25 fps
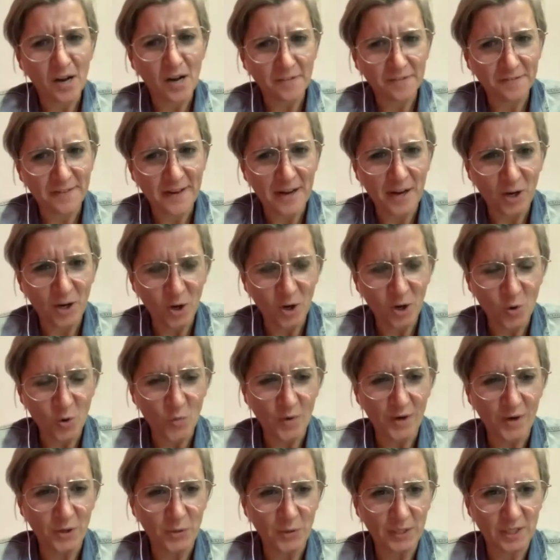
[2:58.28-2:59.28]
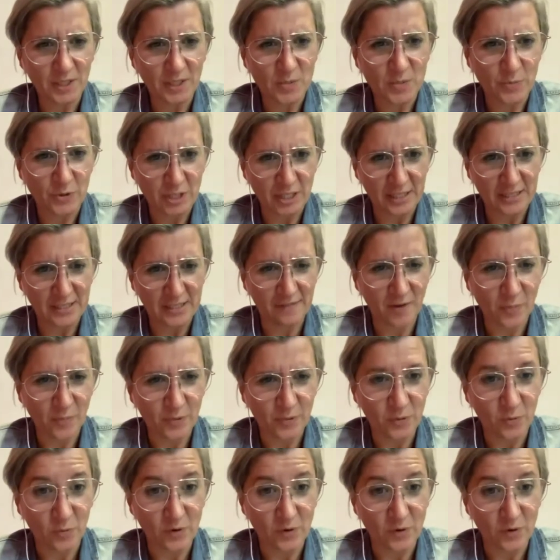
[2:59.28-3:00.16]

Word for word: far along were you in this product development?